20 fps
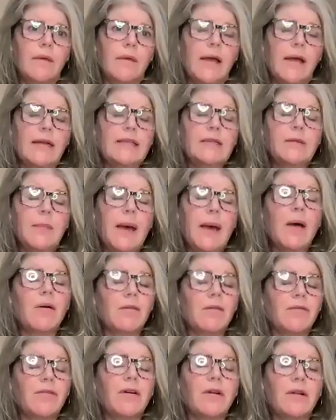Yeah, it's
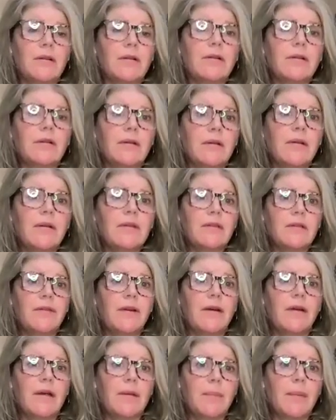powerful. It's
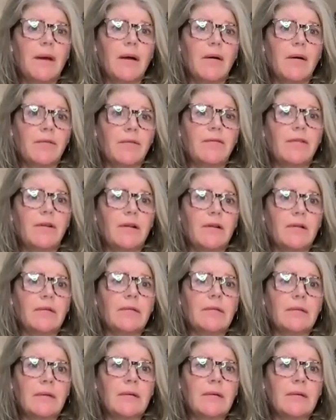very powerful.